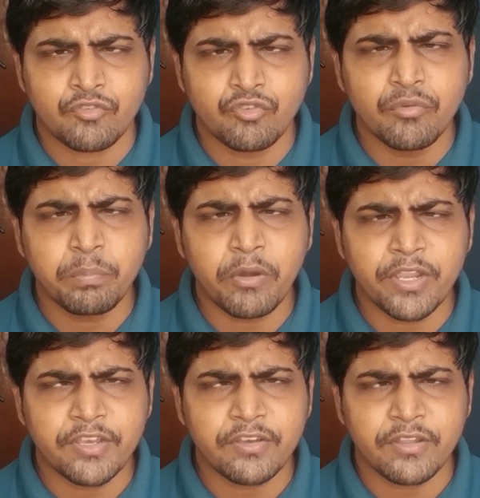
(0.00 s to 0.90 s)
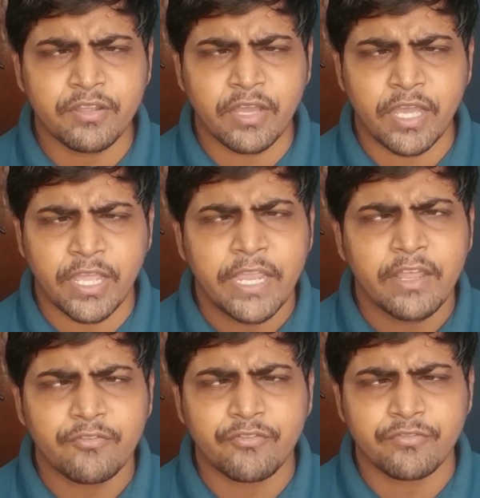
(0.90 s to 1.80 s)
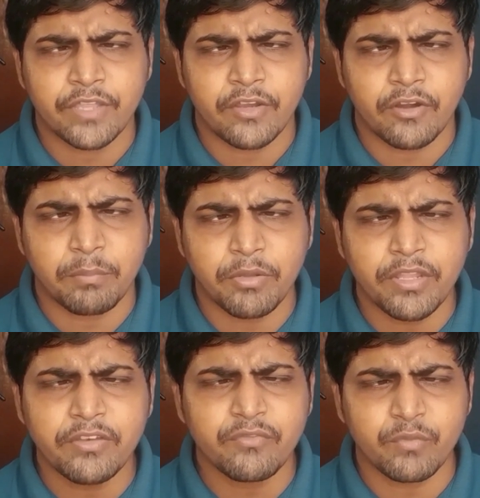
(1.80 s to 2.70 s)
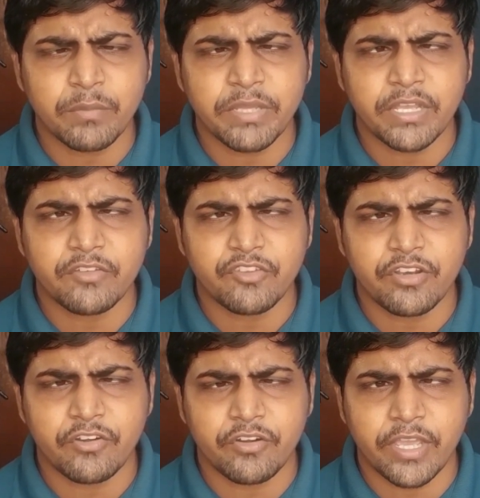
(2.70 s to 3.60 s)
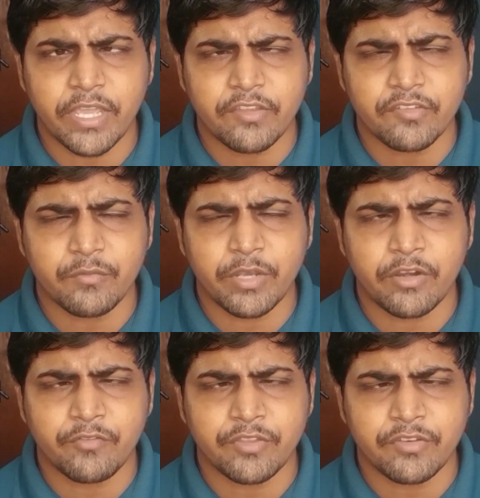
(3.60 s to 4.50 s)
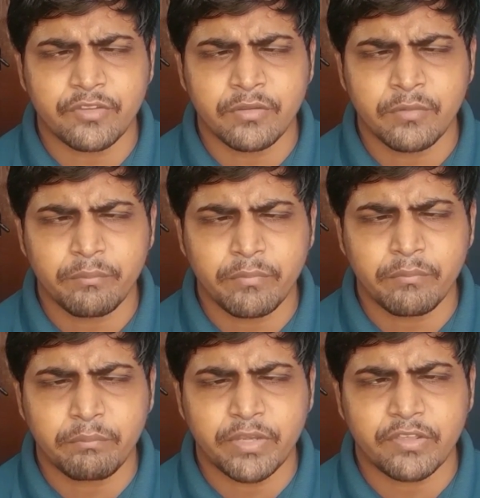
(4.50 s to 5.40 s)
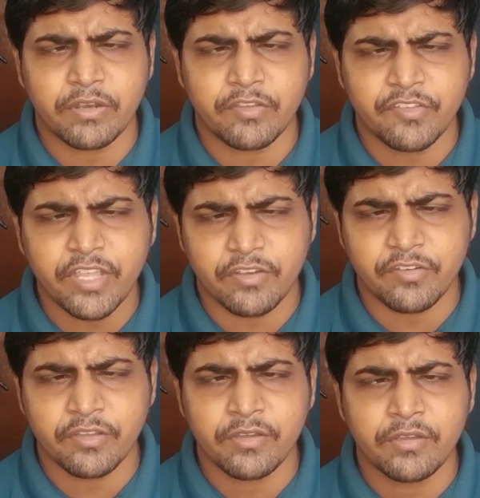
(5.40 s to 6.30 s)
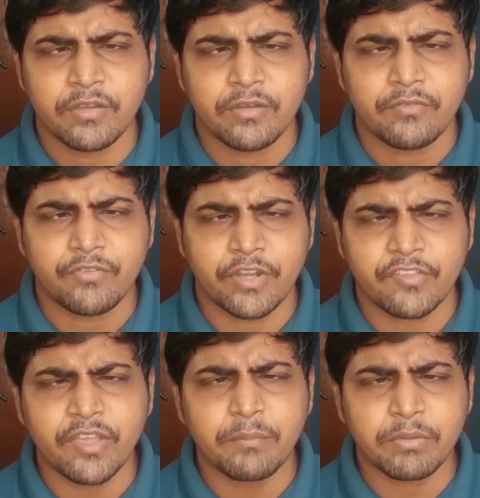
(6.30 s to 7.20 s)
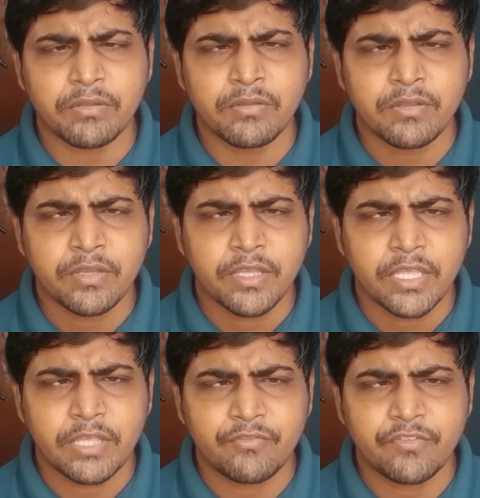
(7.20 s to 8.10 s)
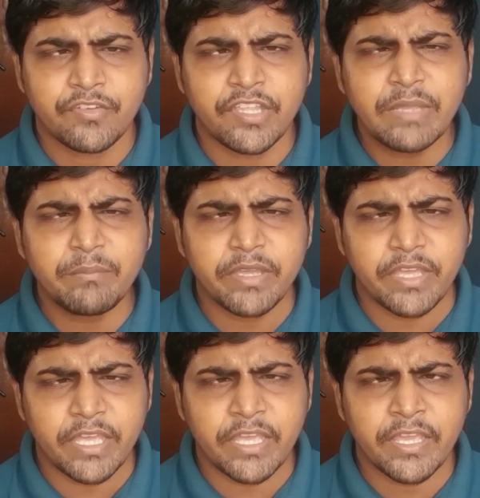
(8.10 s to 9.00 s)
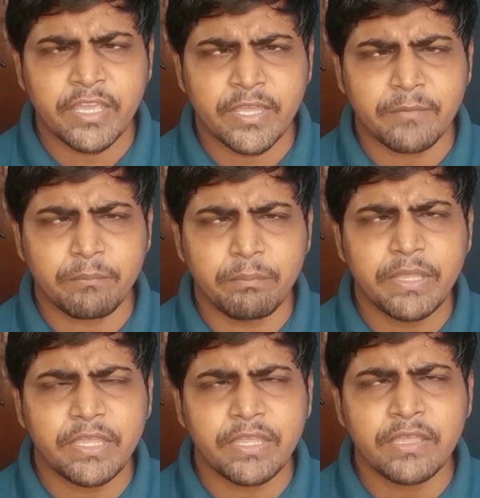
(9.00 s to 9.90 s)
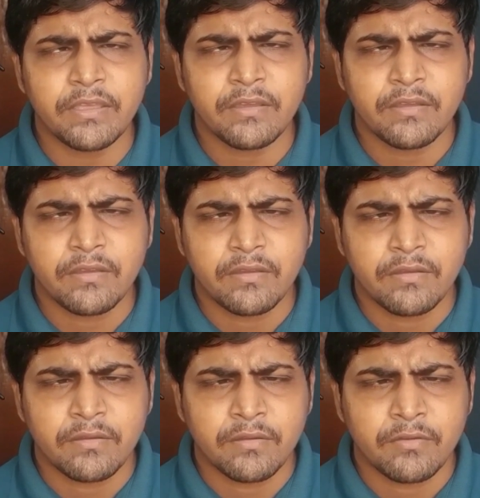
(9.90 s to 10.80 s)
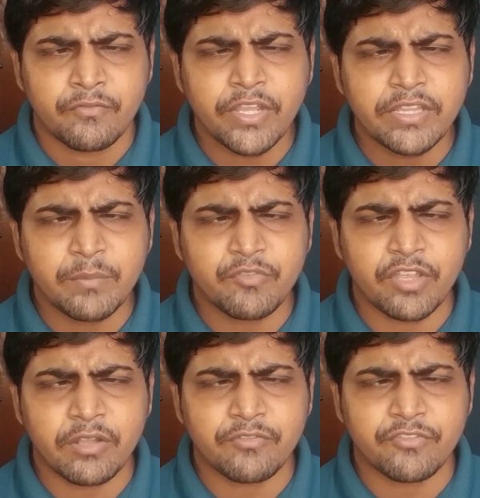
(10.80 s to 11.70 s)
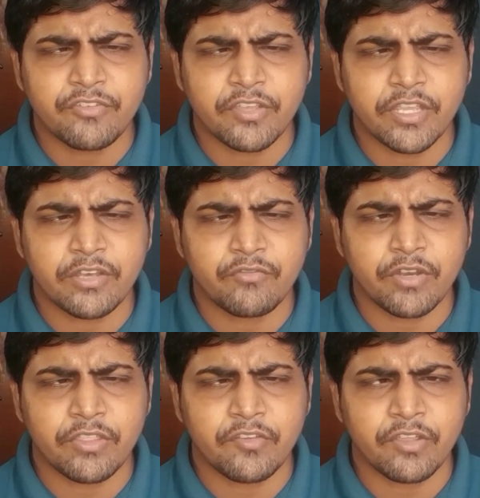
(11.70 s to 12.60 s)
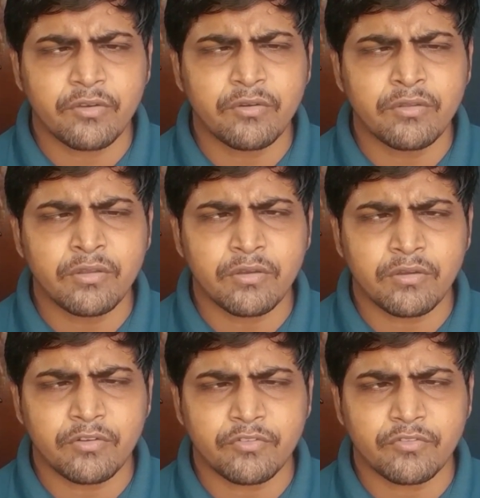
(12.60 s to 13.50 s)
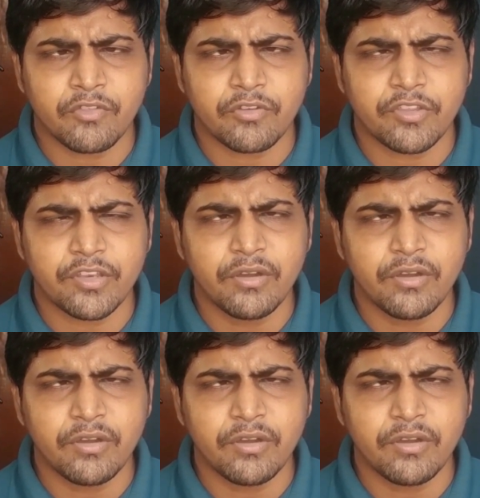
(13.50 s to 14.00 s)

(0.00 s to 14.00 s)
2 points ahead of their opponent will be considered as the winner of the particular set. For example, if Team A and B find themselves in 23 all or 13